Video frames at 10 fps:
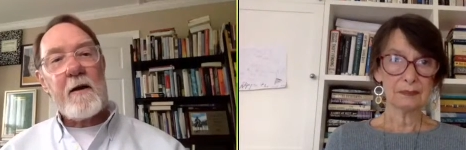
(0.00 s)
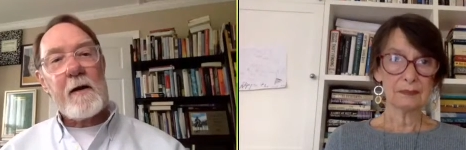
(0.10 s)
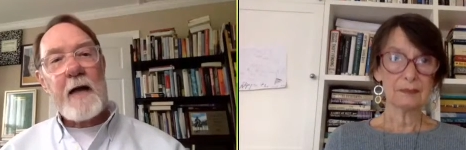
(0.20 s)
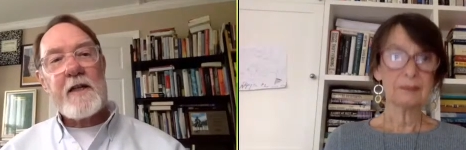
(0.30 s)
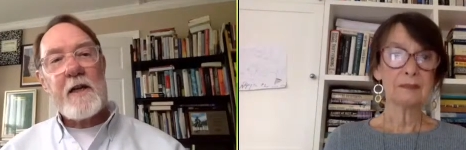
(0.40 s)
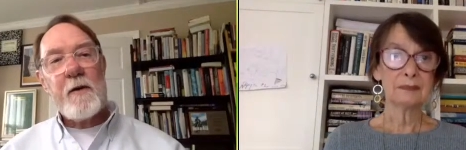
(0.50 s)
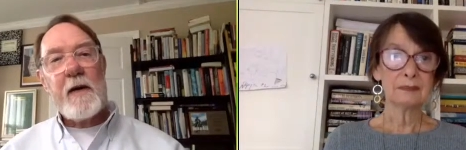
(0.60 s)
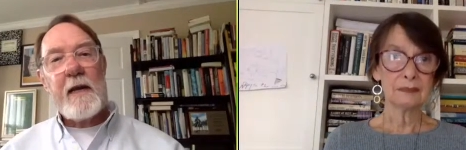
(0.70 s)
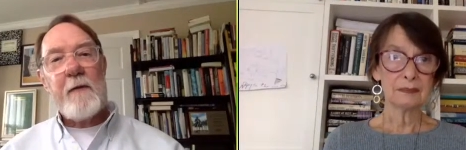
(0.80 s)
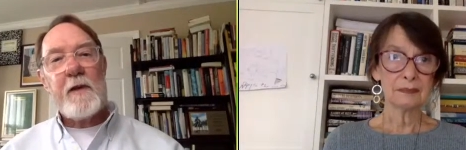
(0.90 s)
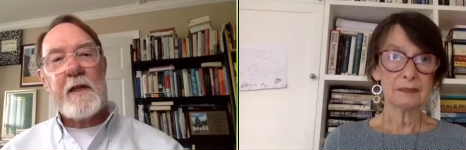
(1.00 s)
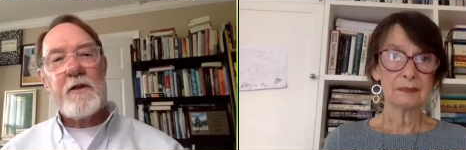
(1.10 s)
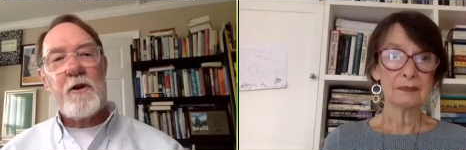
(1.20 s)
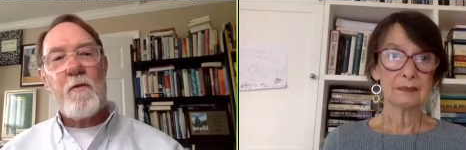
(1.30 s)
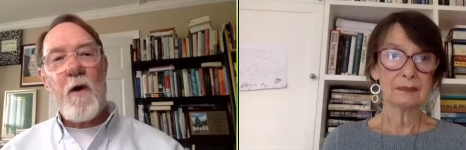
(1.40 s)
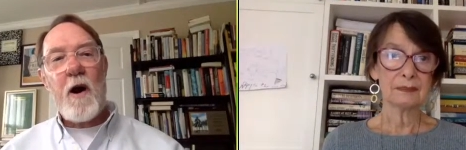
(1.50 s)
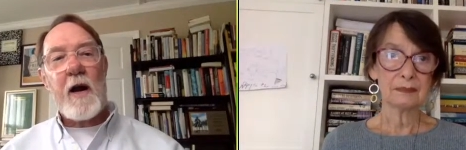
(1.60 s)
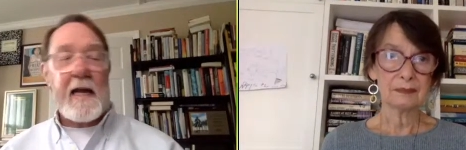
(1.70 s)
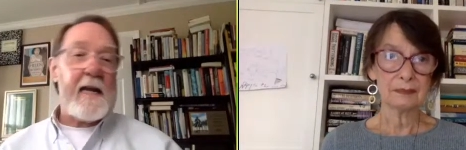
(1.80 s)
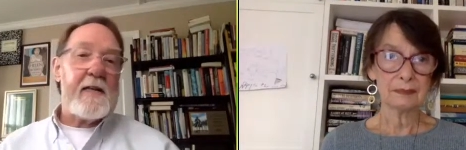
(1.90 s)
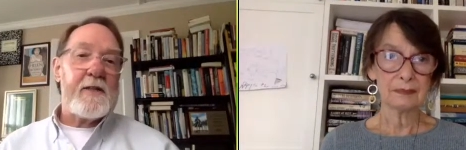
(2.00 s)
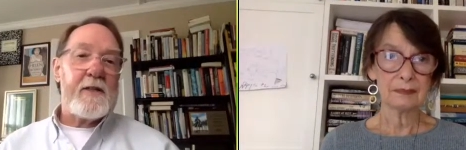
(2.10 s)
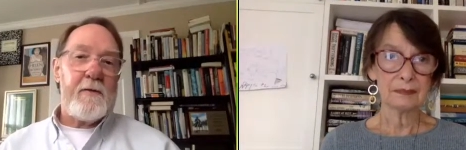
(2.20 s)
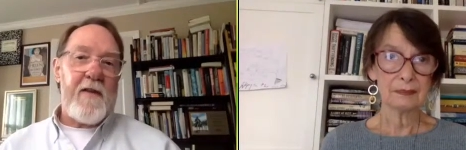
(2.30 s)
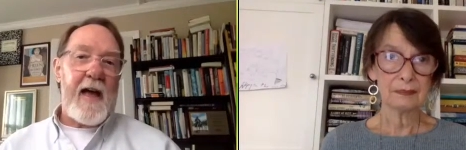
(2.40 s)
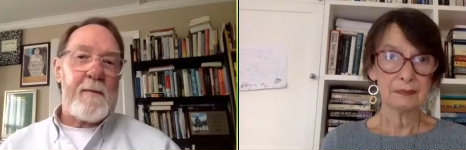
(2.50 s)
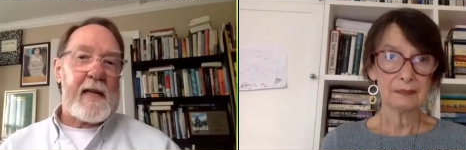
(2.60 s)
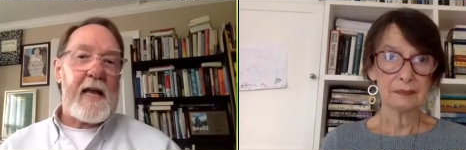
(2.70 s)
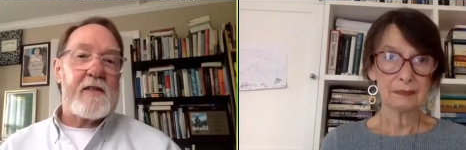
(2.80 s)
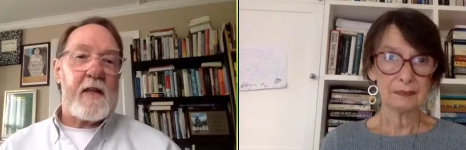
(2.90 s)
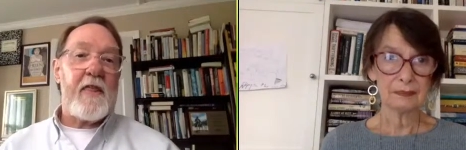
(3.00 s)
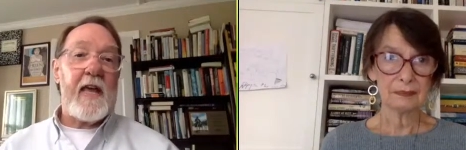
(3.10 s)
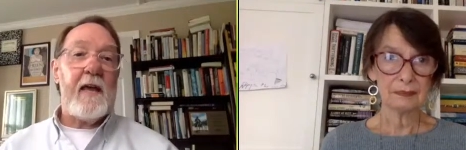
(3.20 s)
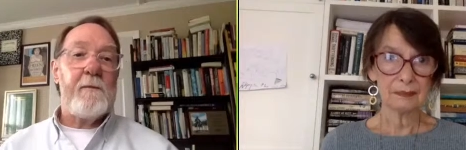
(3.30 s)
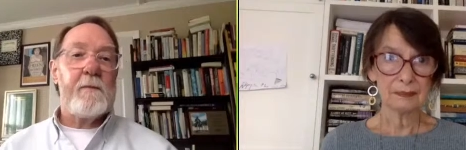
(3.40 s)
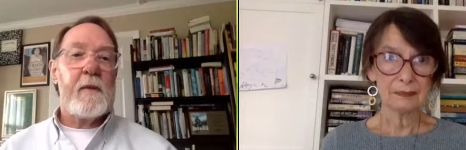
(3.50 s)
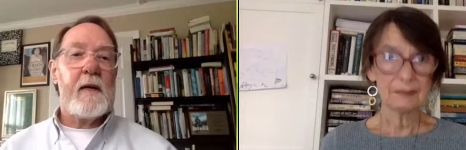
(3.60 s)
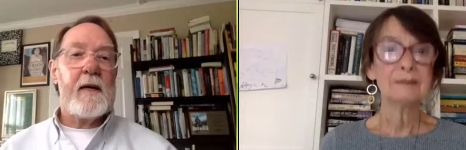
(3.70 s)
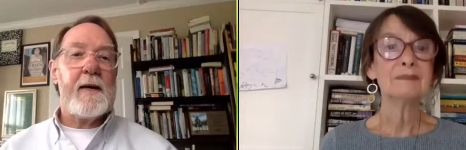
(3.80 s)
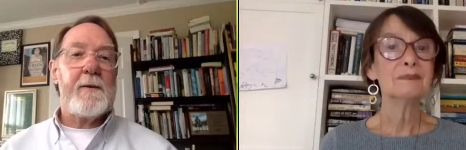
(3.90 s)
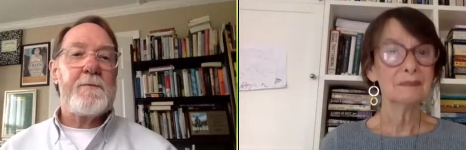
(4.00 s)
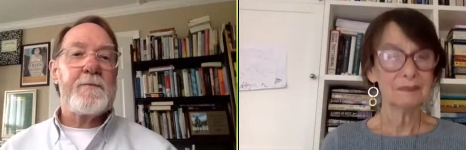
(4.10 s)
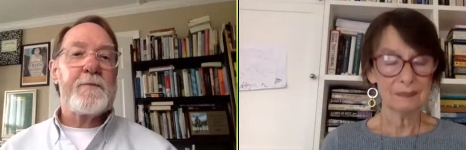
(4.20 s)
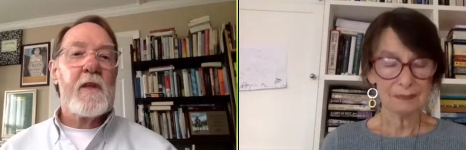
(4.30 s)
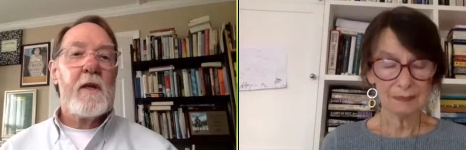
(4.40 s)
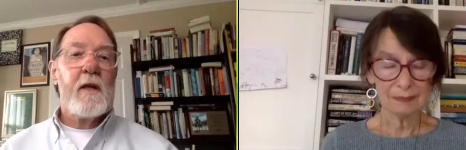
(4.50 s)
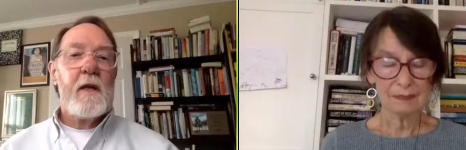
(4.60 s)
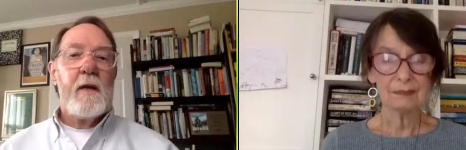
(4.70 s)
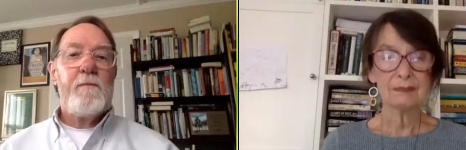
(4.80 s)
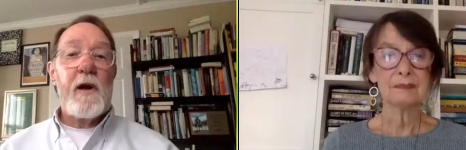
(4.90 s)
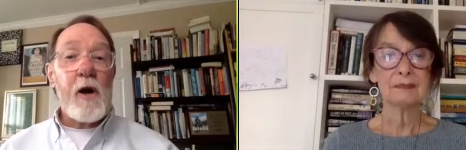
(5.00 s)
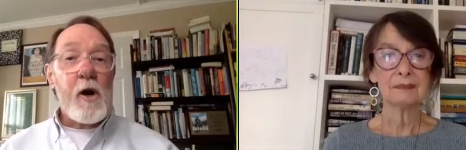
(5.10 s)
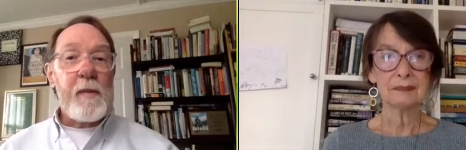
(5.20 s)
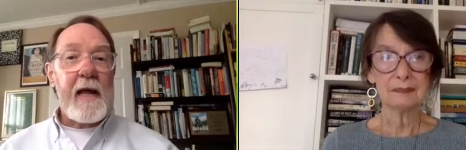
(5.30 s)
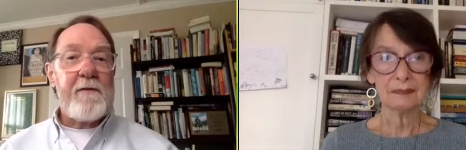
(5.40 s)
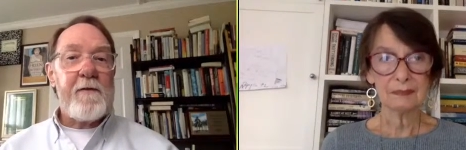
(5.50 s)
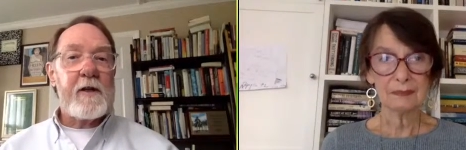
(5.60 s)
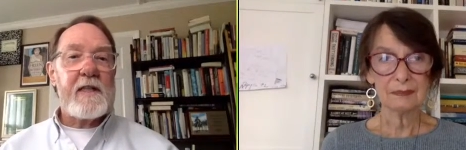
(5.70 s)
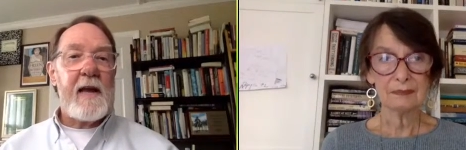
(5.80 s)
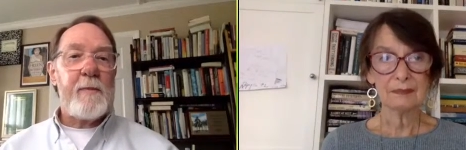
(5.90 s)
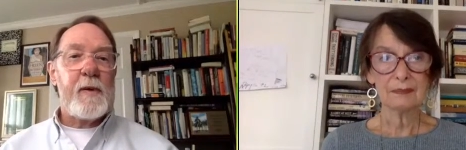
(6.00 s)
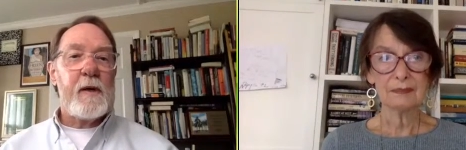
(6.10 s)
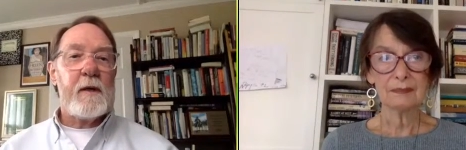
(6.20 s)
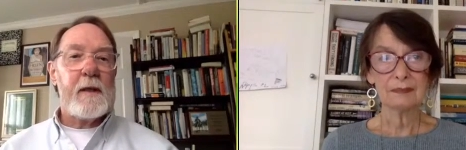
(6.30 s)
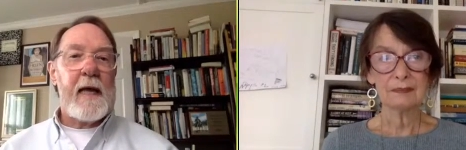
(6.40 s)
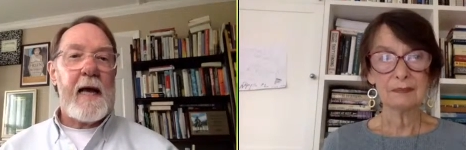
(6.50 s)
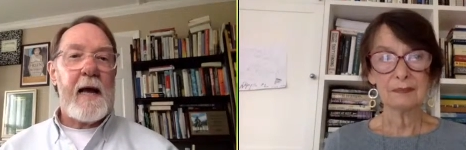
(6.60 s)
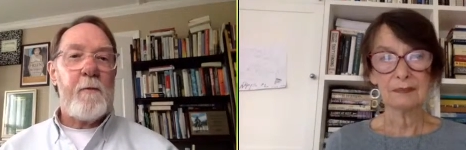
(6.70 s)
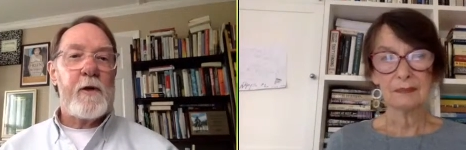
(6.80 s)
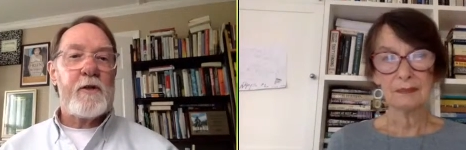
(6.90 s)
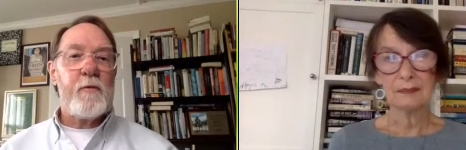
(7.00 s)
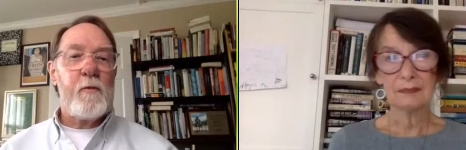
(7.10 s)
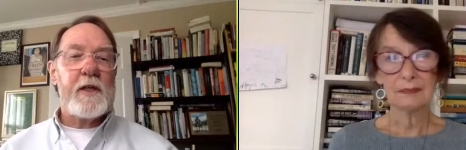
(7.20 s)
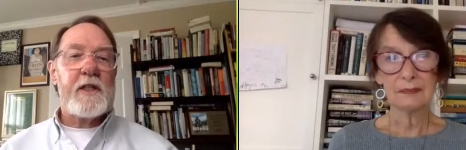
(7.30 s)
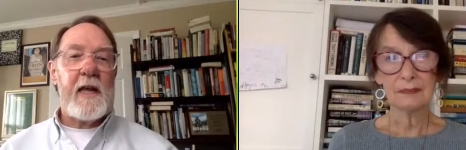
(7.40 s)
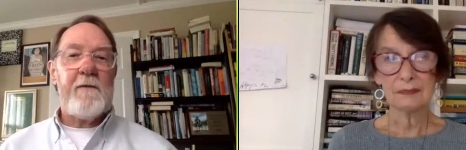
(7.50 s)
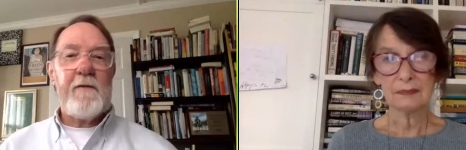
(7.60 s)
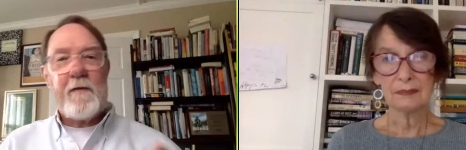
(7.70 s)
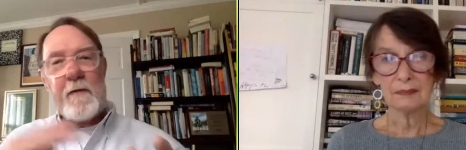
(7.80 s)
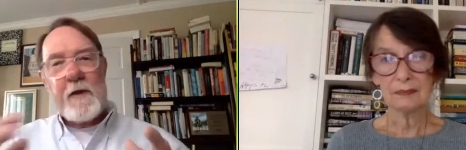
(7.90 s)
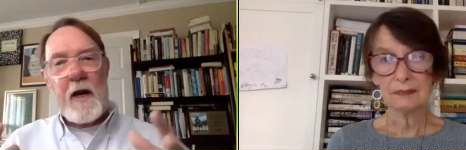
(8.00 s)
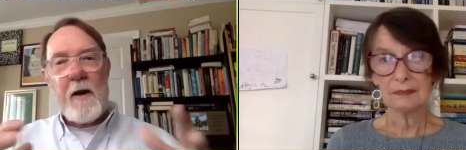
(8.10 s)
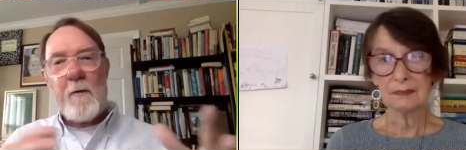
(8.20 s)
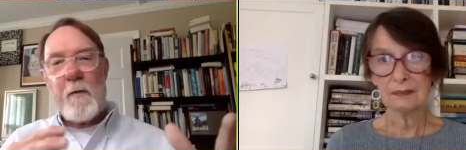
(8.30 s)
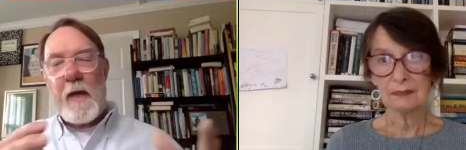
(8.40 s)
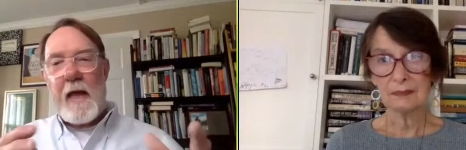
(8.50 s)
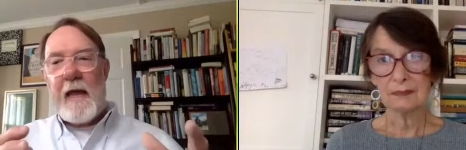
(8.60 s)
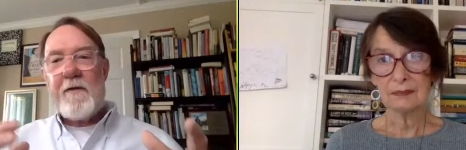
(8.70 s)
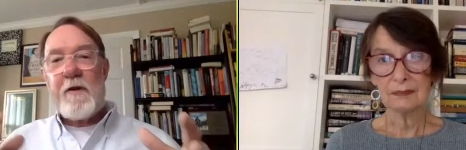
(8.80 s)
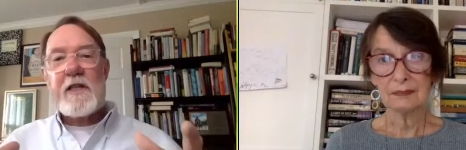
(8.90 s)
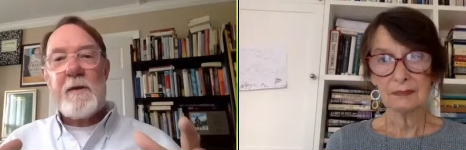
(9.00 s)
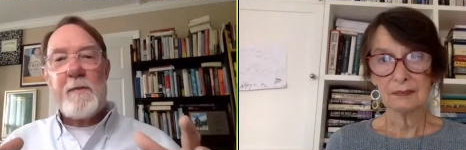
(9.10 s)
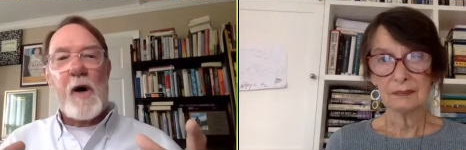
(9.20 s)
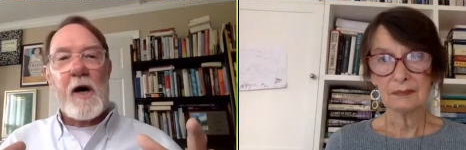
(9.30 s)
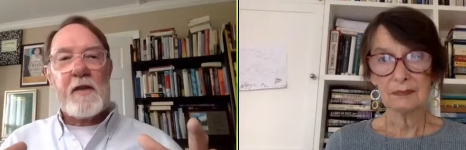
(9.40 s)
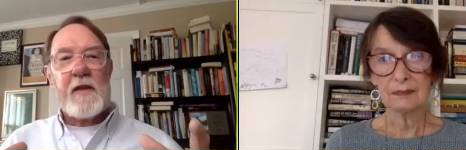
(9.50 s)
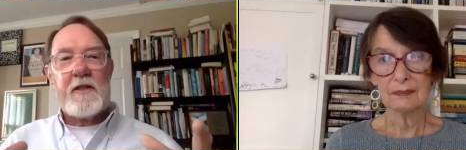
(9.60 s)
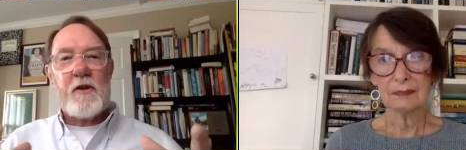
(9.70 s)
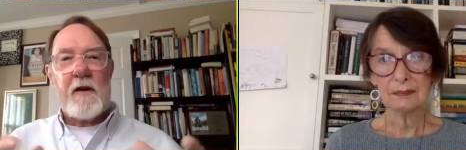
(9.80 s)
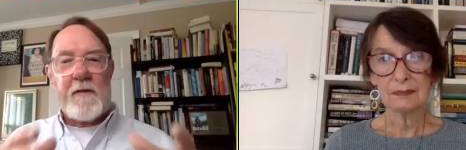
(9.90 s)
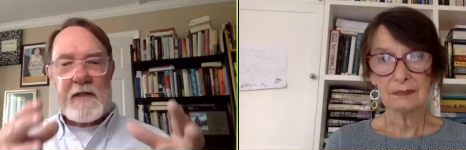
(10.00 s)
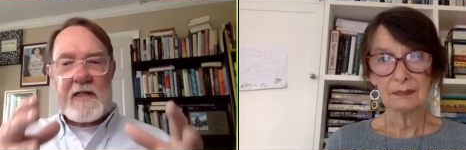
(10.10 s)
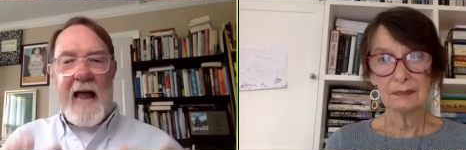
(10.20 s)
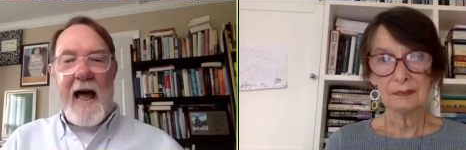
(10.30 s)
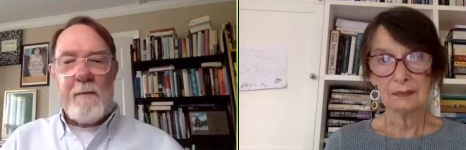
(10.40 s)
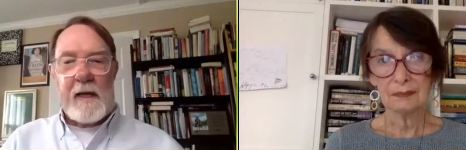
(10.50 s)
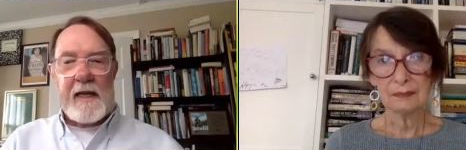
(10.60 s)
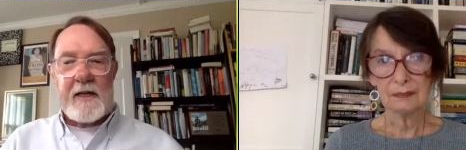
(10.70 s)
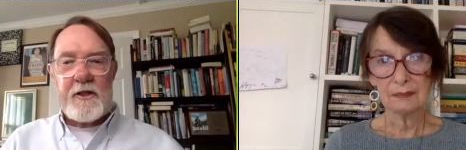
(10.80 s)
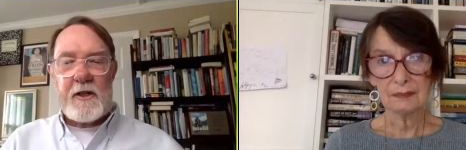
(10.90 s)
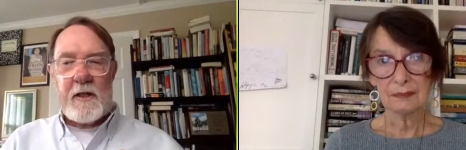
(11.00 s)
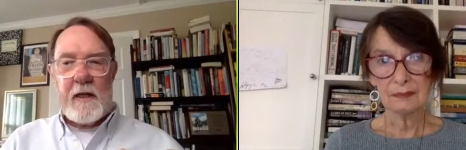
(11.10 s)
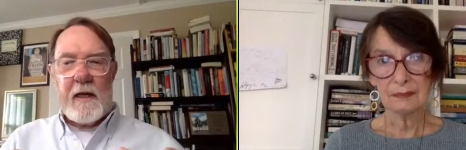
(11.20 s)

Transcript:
Speaker 1: or continuity within your work, it is family as a theme. Mm-hmm. Um, Miracle Play, for example, um, which which if you know if there is a book that sort of established